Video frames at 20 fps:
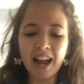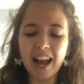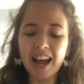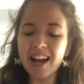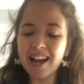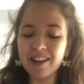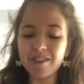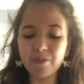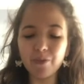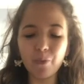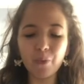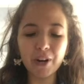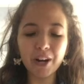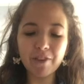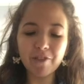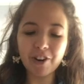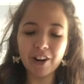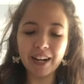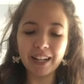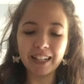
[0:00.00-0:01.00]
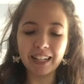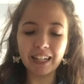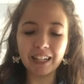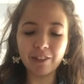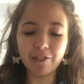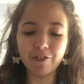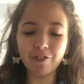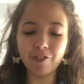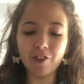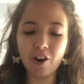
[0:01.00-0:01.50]
And whenever I think
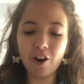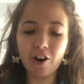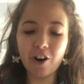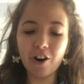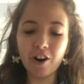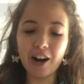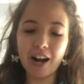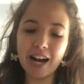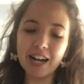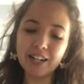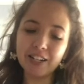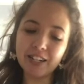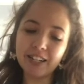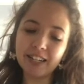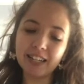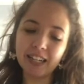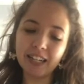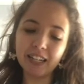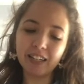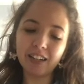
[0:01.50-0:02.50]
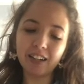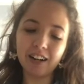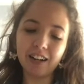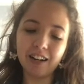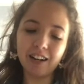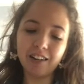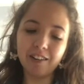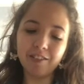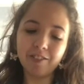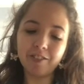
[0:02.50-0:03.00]
of fall, I just think
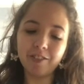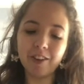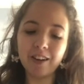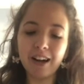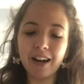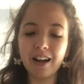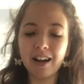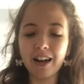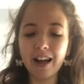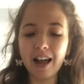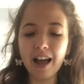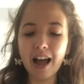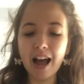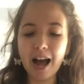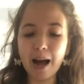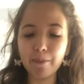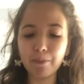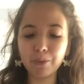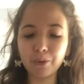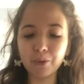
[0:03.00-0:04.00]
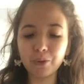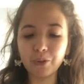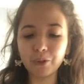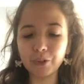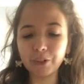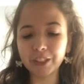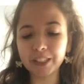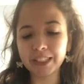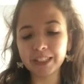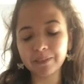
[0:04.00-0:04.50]
of
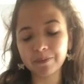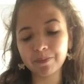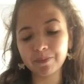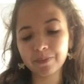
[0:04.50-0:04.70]
apples,